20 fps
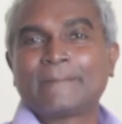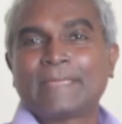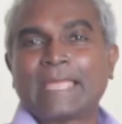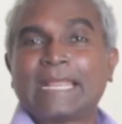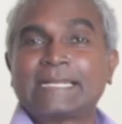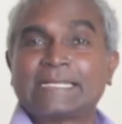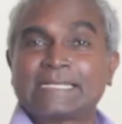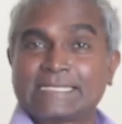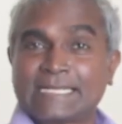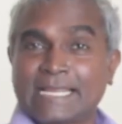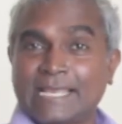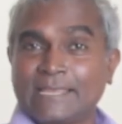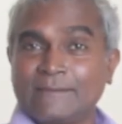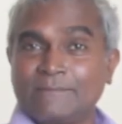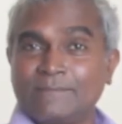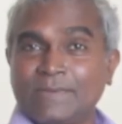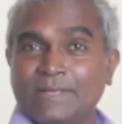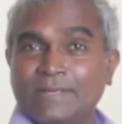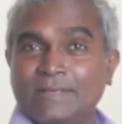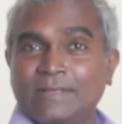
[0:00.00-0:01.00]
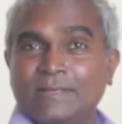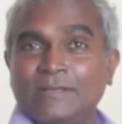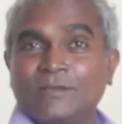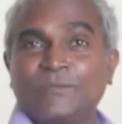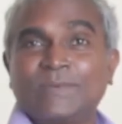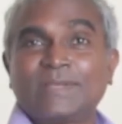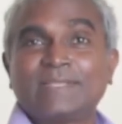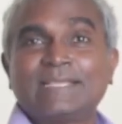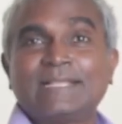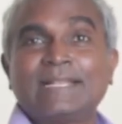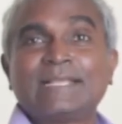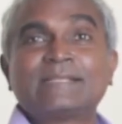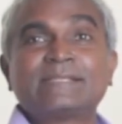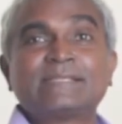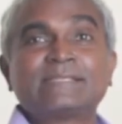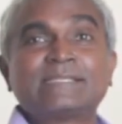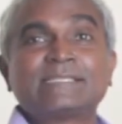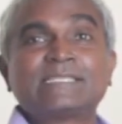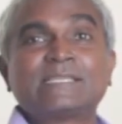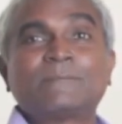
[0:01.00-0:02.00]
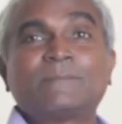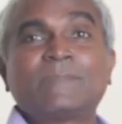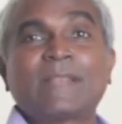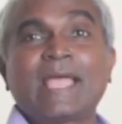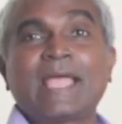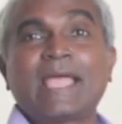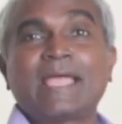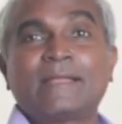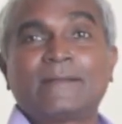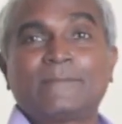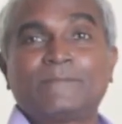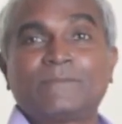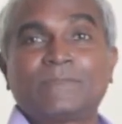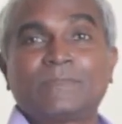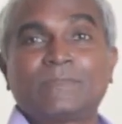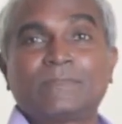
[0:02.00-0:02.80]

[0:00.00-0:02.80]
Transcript: at a time when the electricity supplier